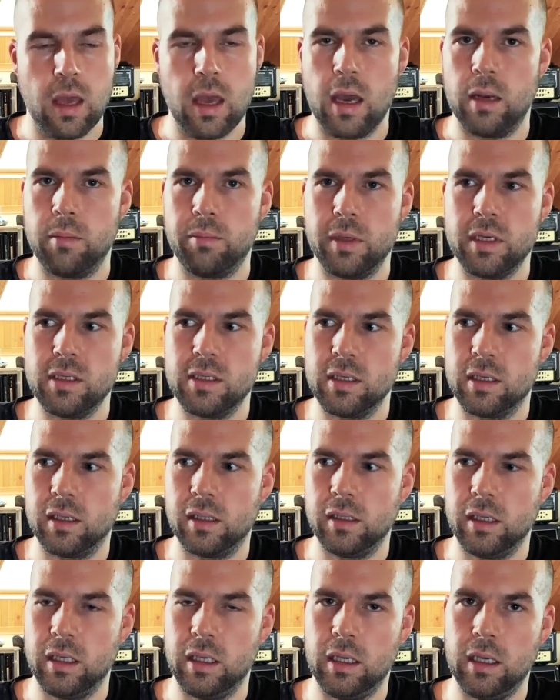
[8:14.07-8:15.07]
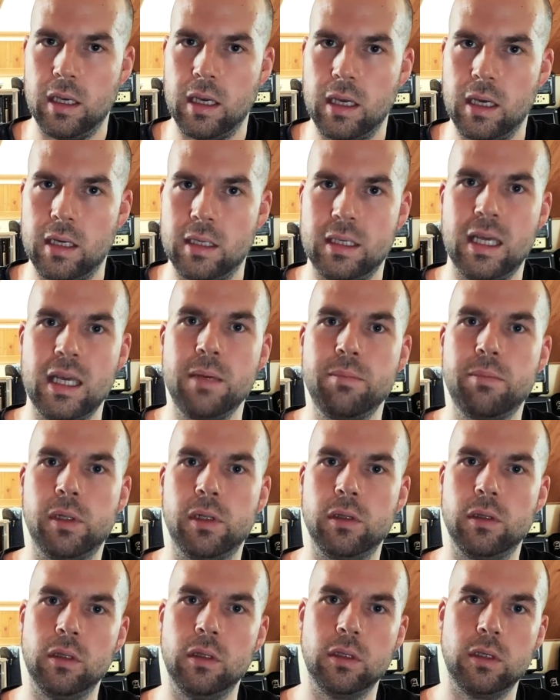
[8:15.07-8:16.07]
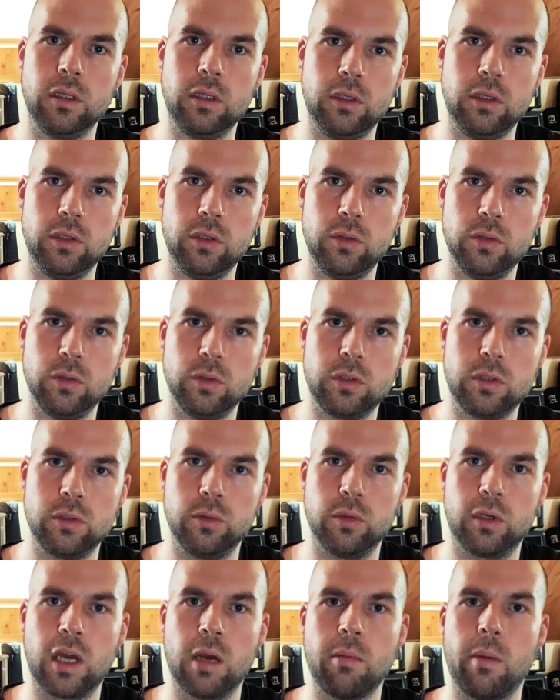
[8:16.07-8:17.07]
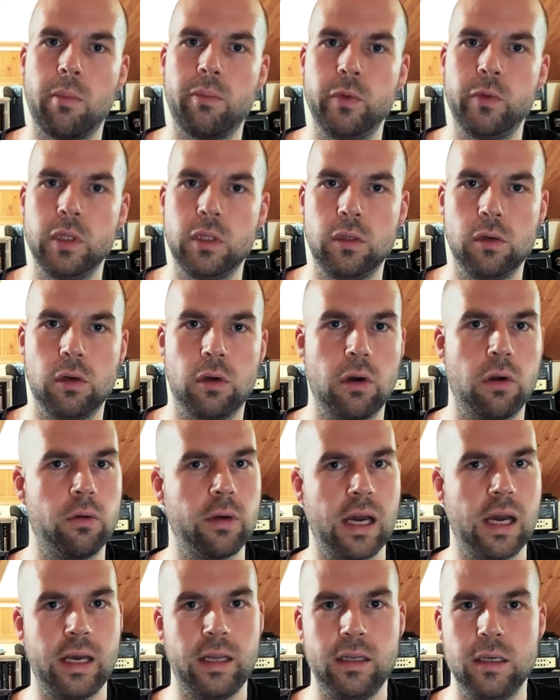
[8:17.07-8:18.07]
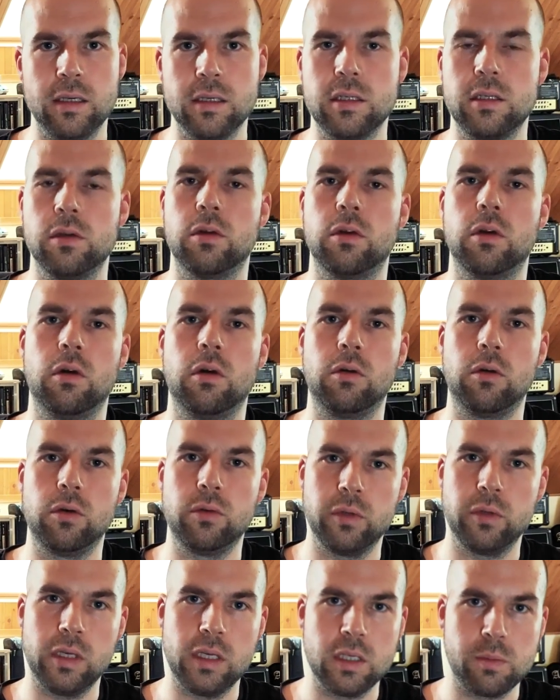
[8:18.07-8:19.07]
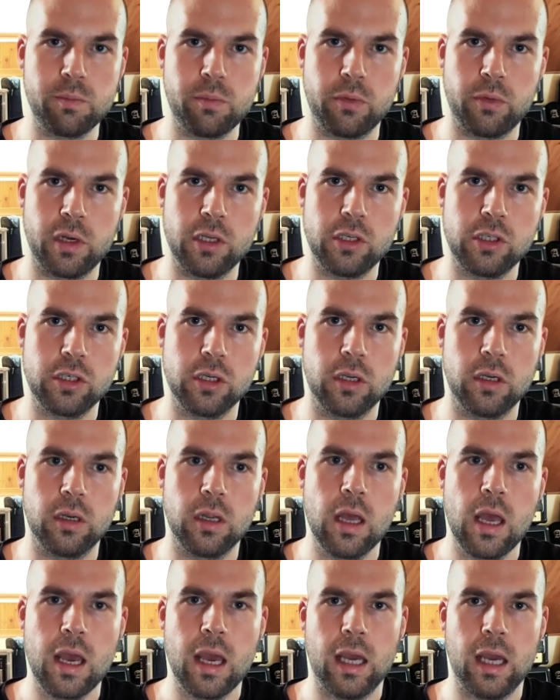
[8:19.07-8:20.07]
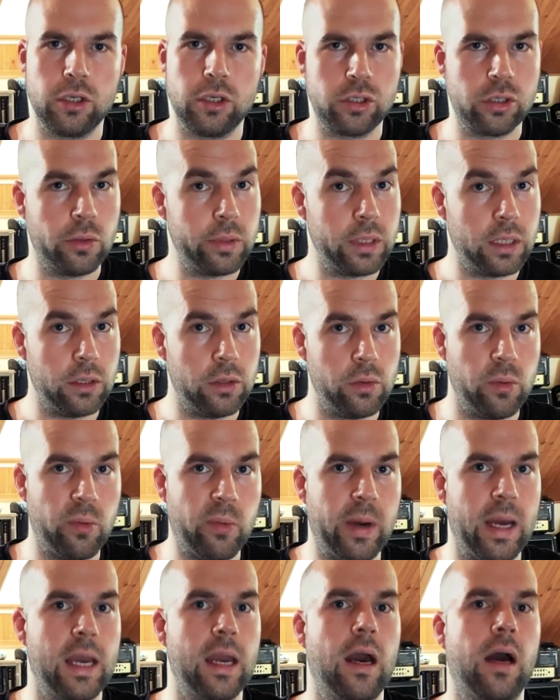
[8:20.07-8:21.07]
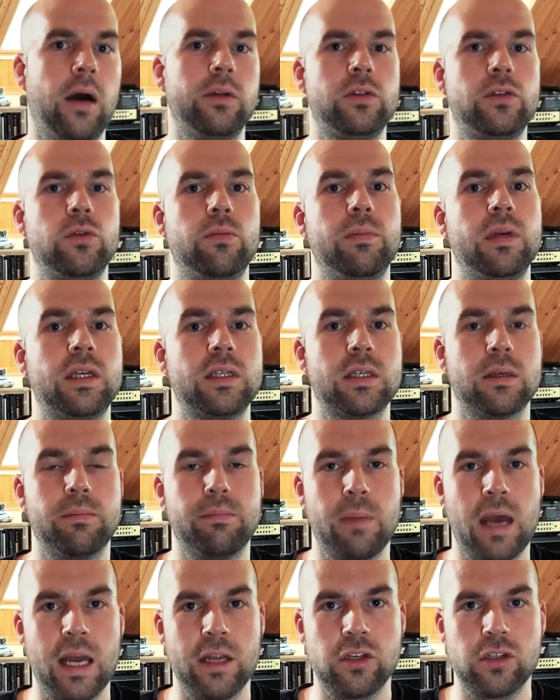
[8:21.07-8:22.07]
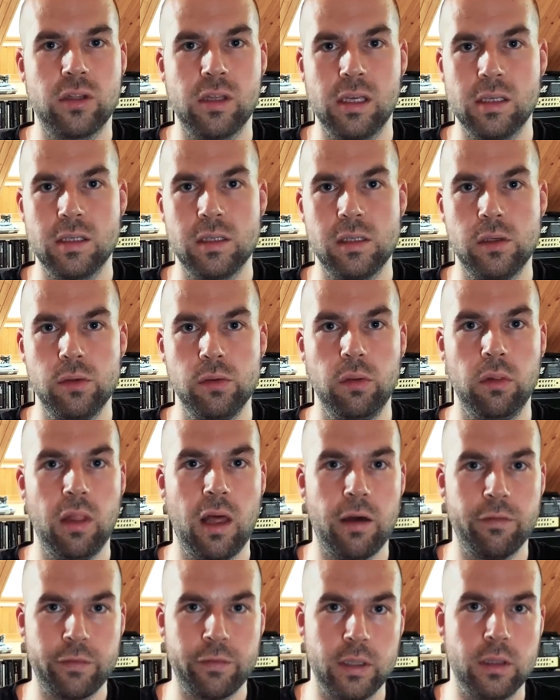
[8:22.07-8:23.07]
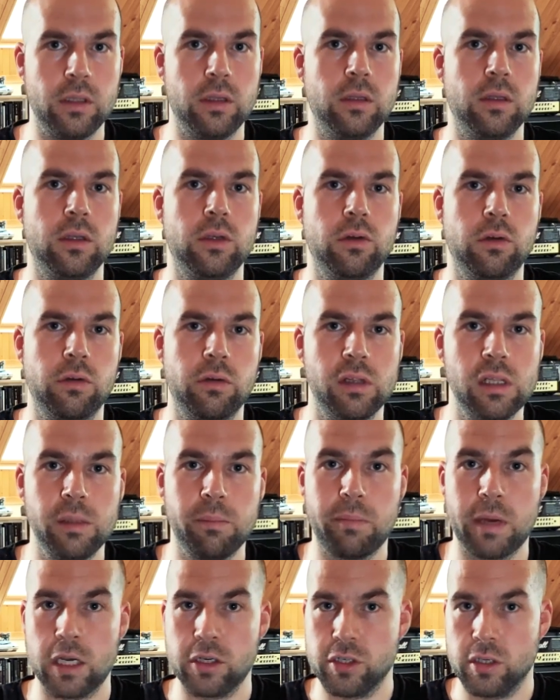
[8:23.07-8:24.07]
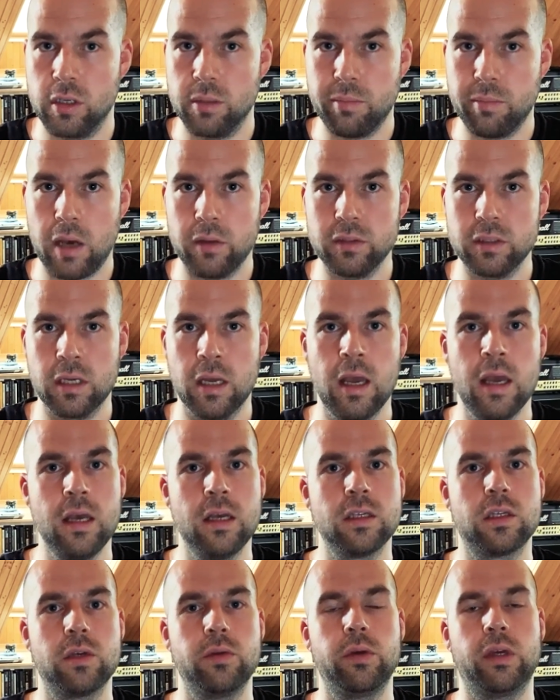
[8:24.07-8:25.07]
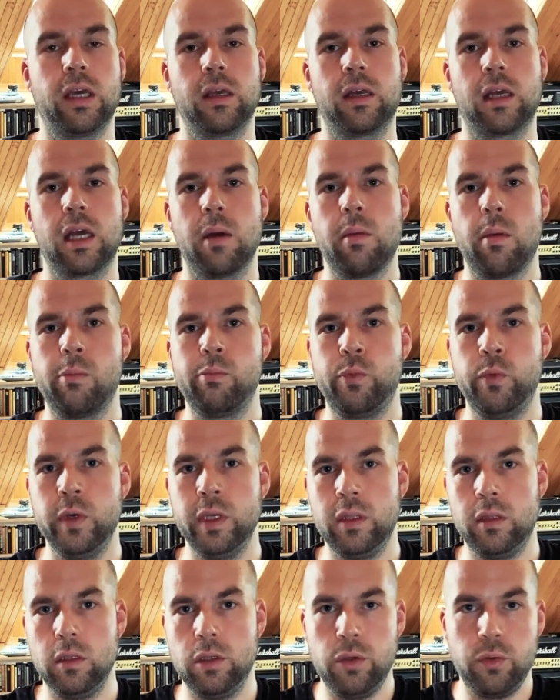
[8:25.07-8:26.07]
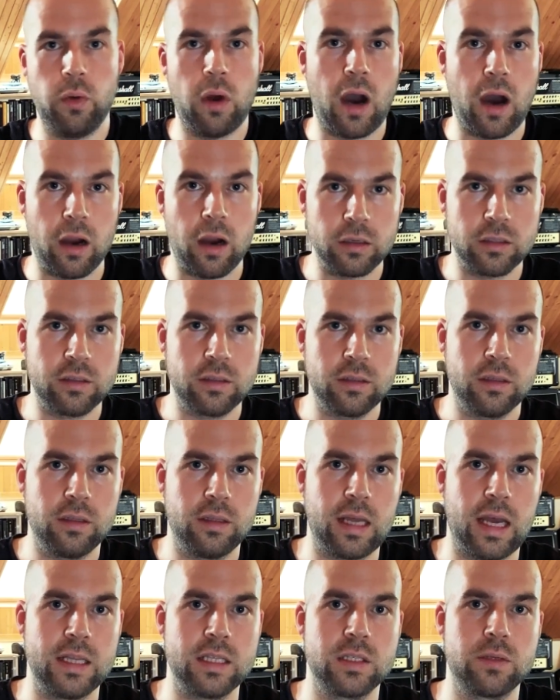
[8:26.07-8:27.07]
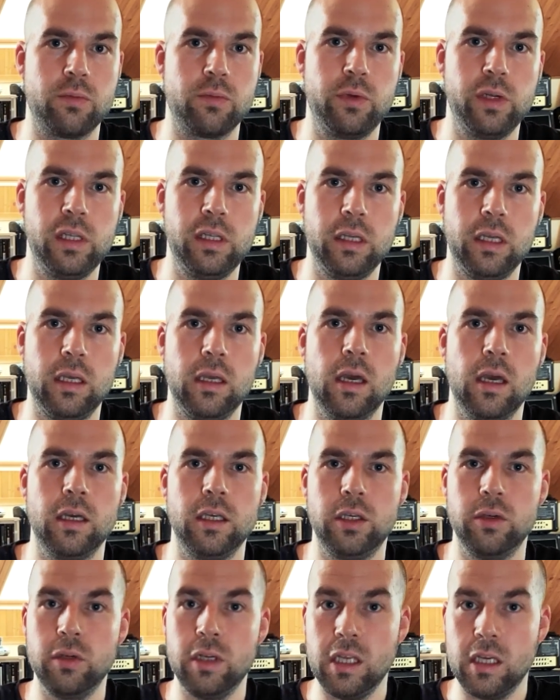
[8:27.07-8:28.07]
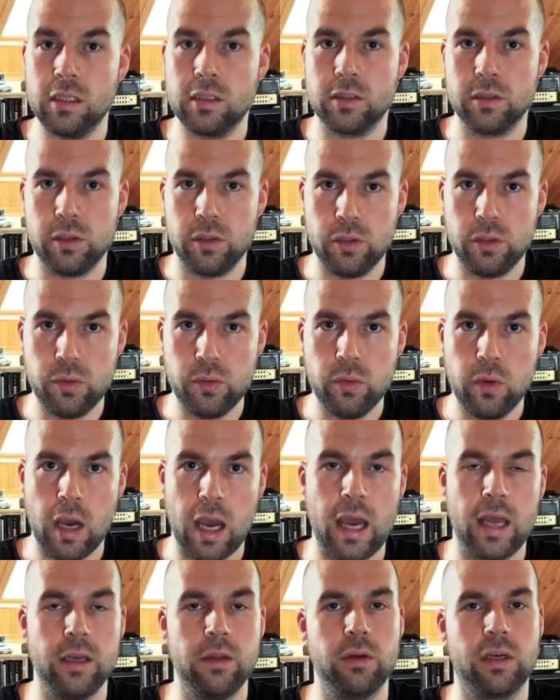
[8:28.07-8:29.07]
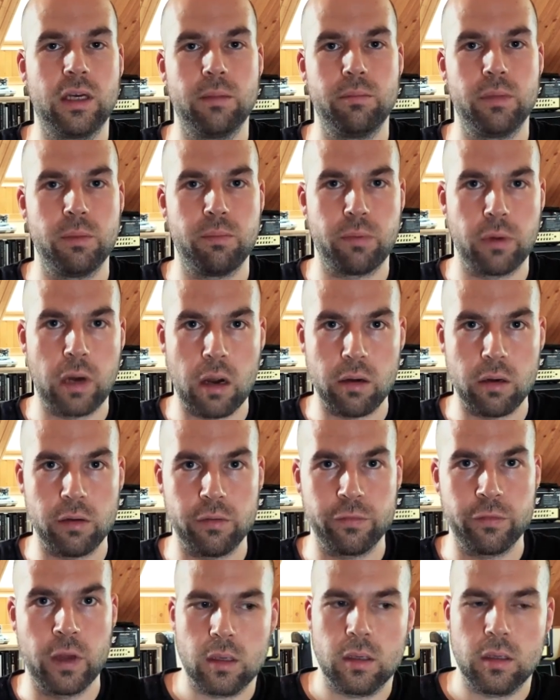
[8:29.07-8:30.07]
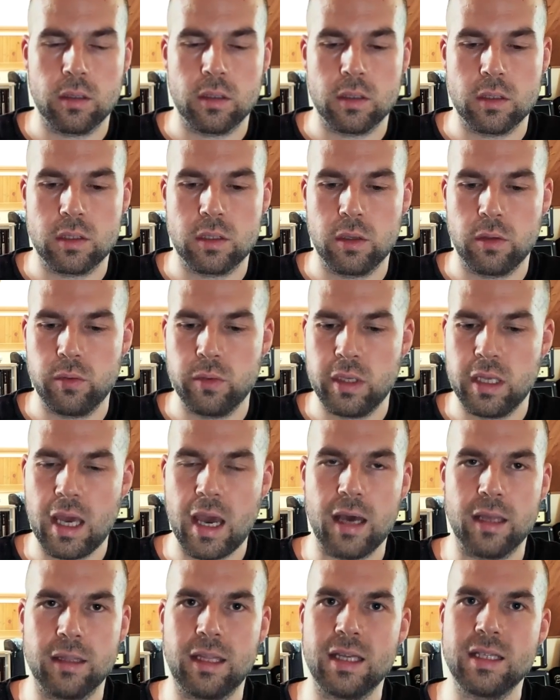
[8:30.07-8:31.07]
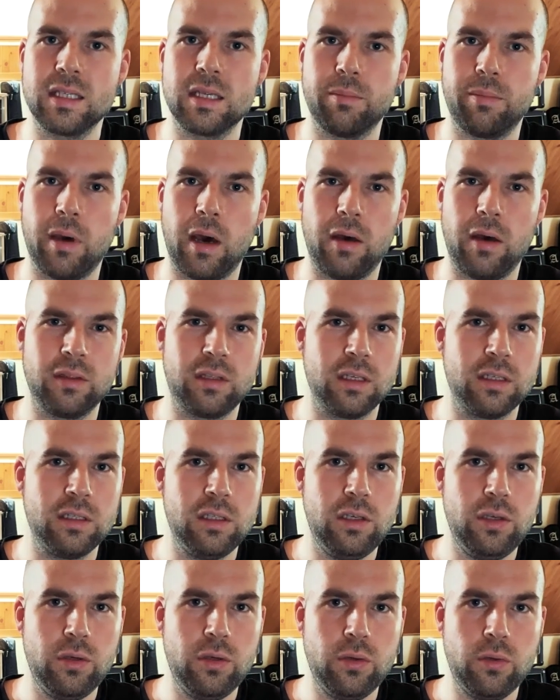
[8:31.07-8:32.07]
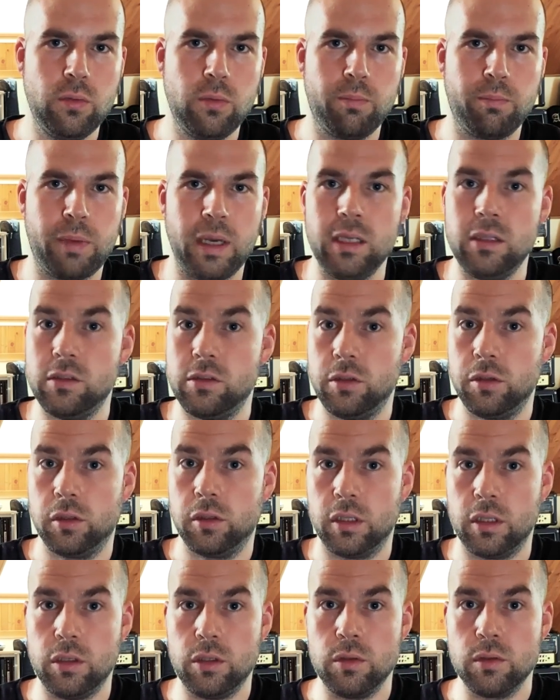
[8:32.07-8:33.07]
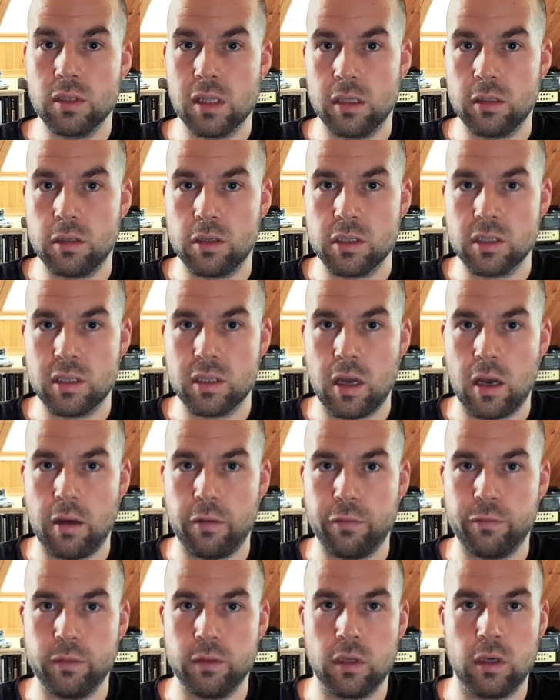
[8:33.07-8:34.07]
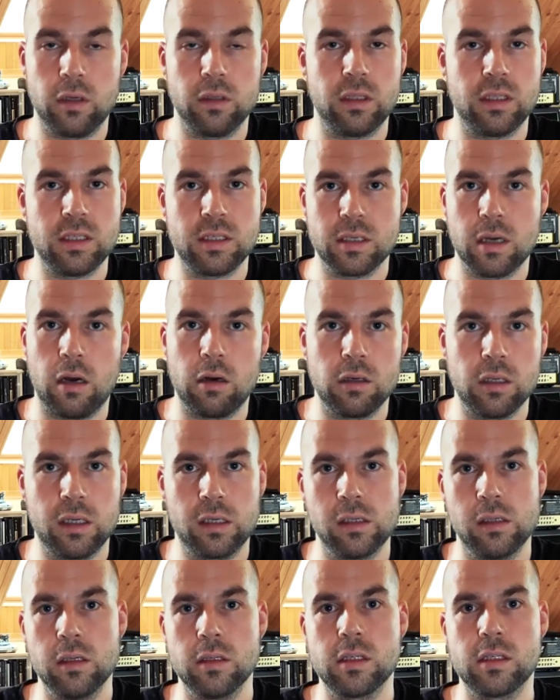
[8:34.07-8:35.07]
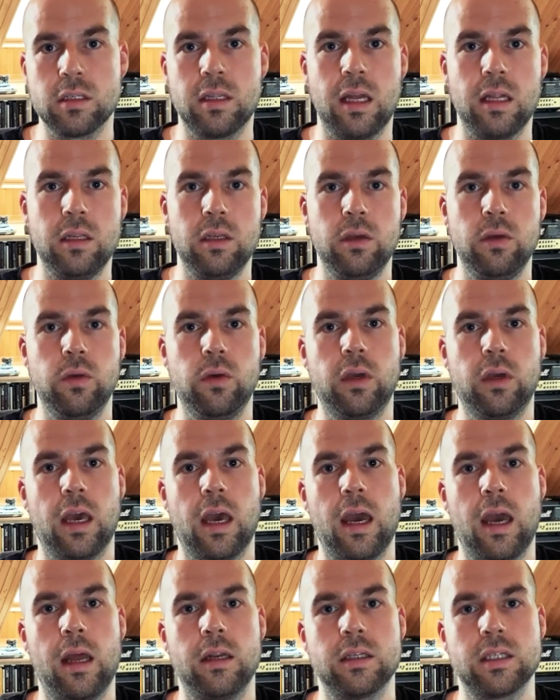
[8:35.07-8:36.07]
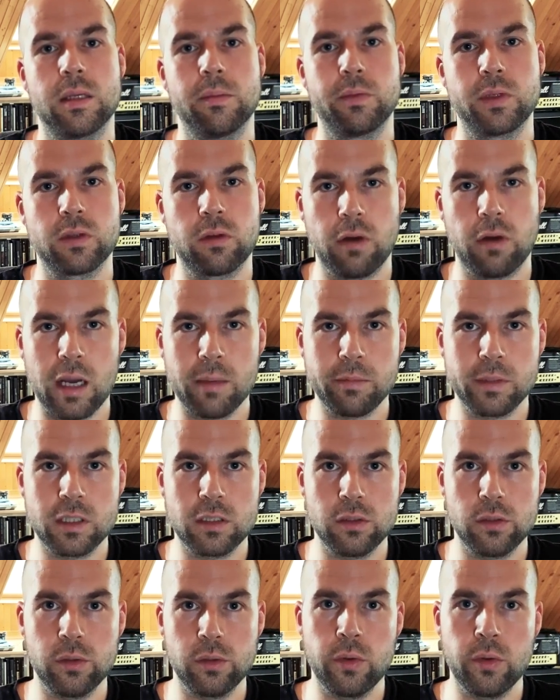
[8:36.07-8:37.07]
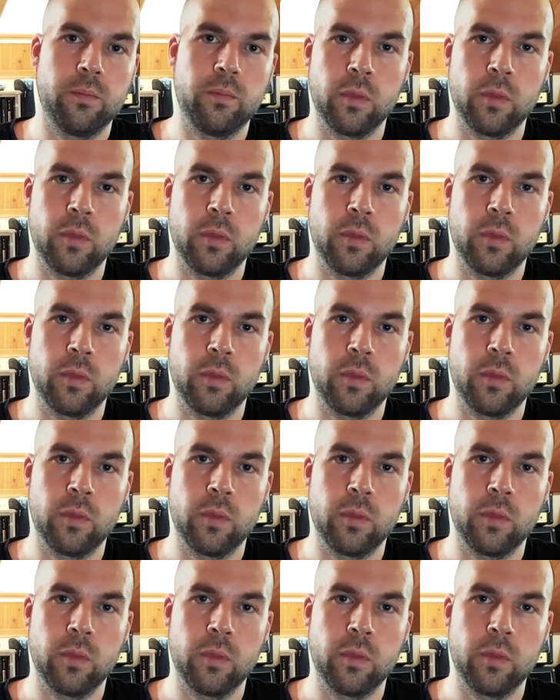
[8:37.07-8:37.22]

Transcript: and basically enable you to come up with your own ideas, your own inspiration, and showing you a way how to mix and match things you love and you're really passionate about, so you can come up with new art that's really unique to you and you can be proud of. So yeah, that's about the new Patreon and newsletter stuff. There are these articles that you can subscribe to